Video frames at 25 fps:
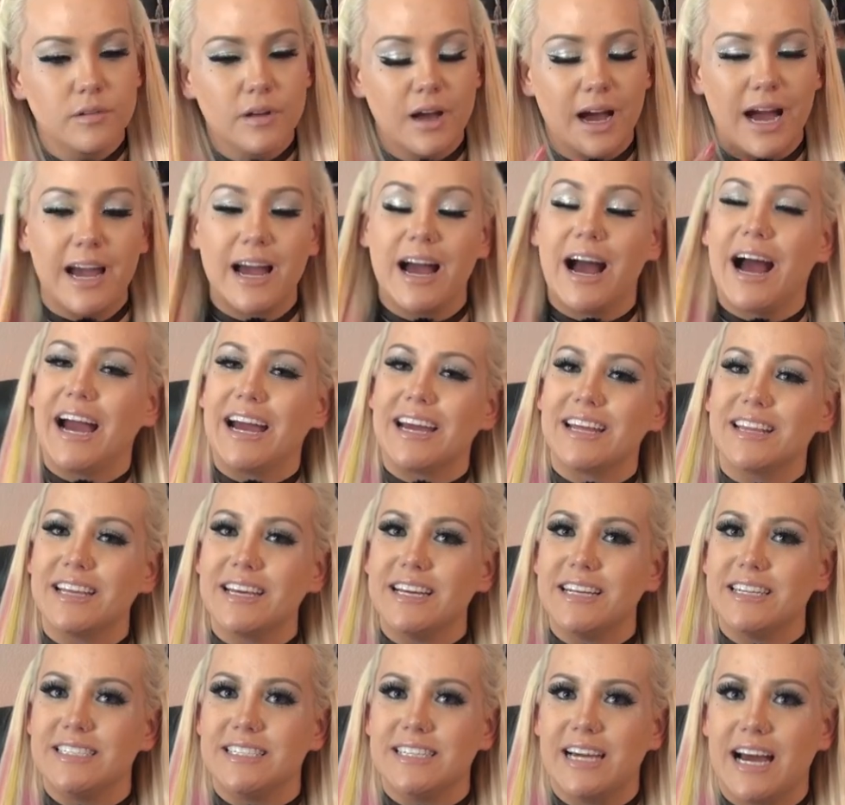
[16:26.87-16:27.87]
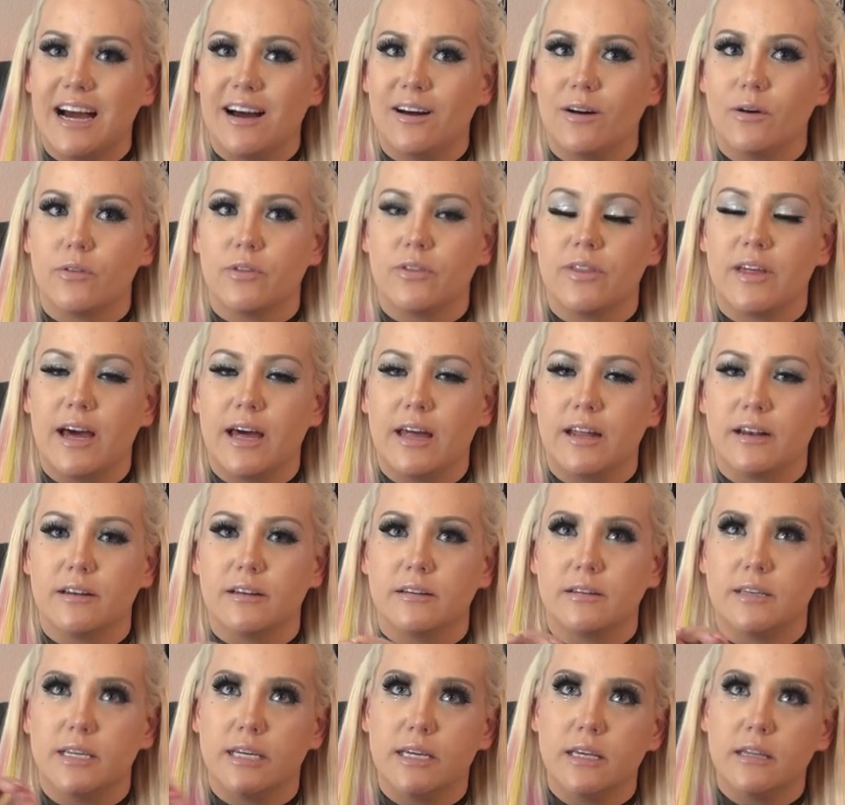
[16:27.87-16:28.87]
I highly doubt that
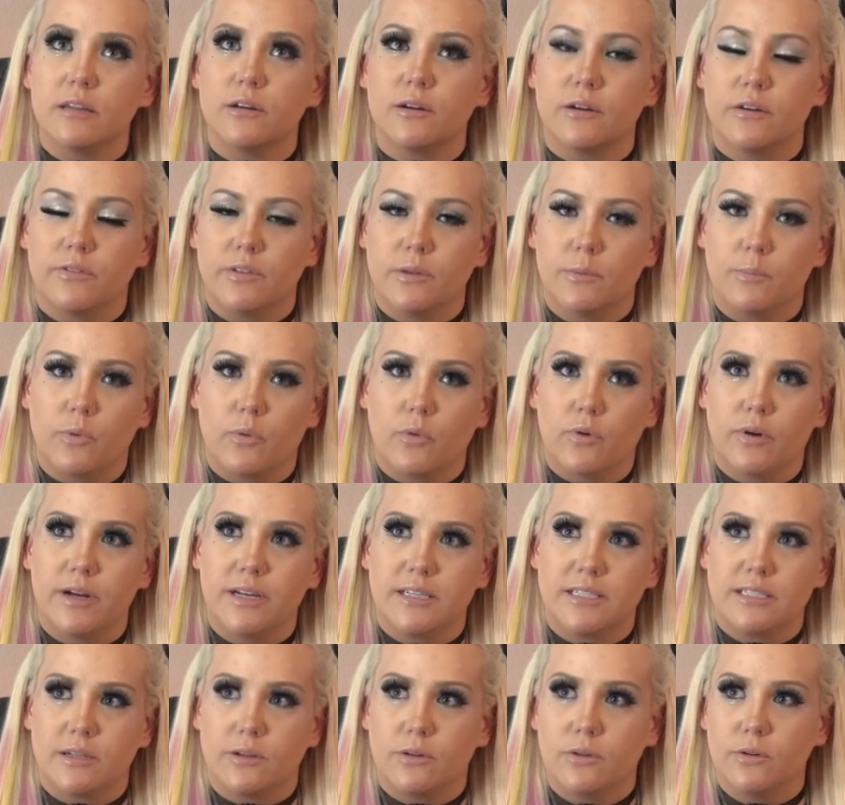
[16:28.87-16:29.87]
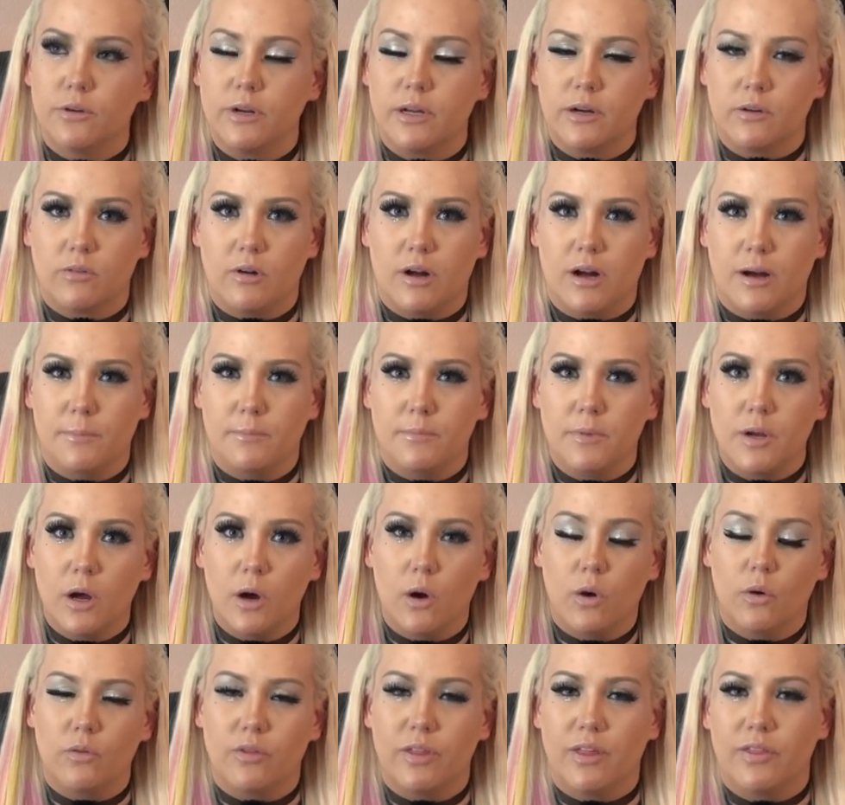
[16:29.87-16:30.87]
either of the boys, including Rob,
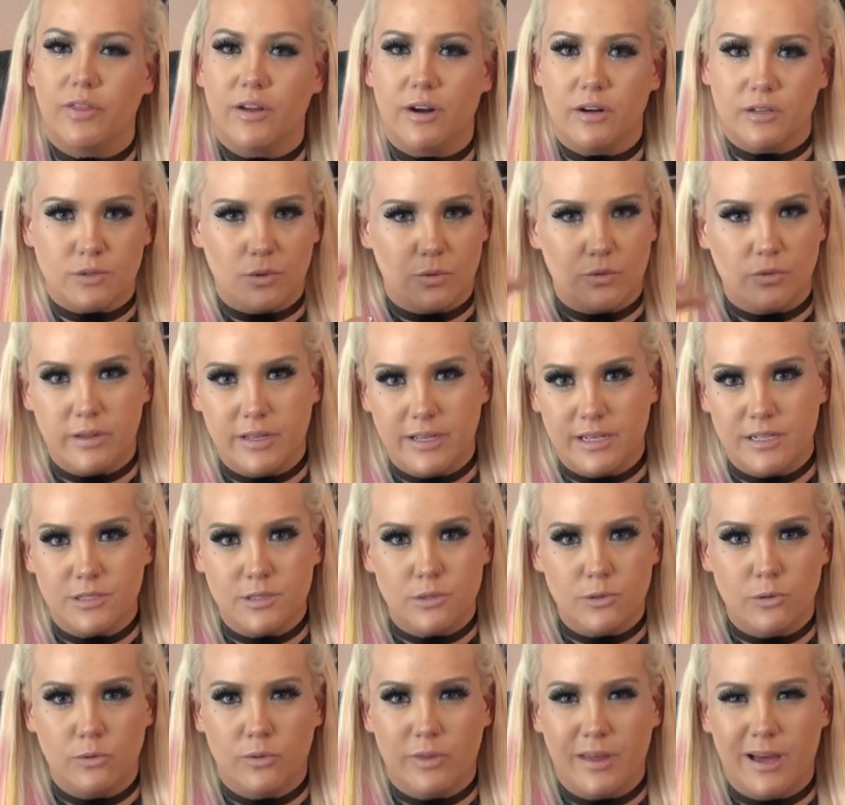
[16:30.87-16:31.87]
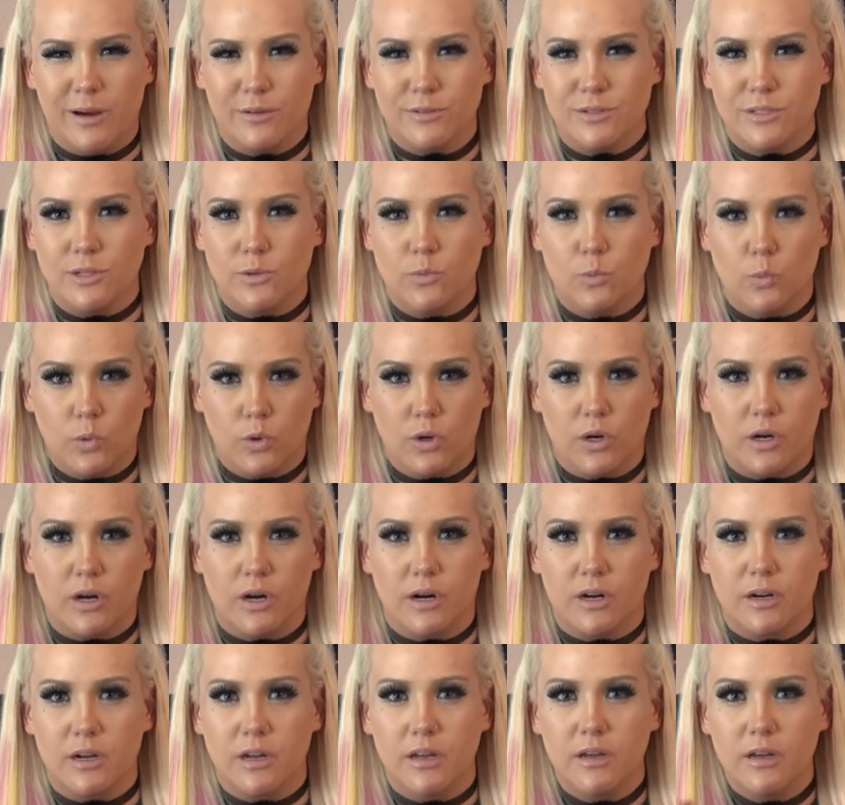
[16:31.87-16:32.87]
know that there's only a 2,000
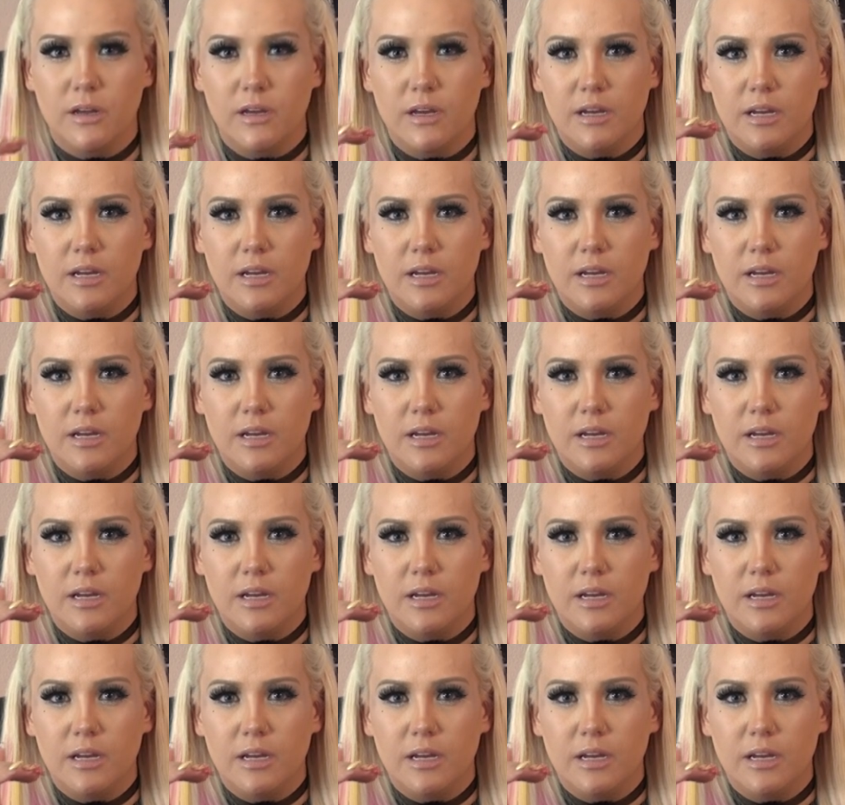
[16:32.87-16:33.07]
word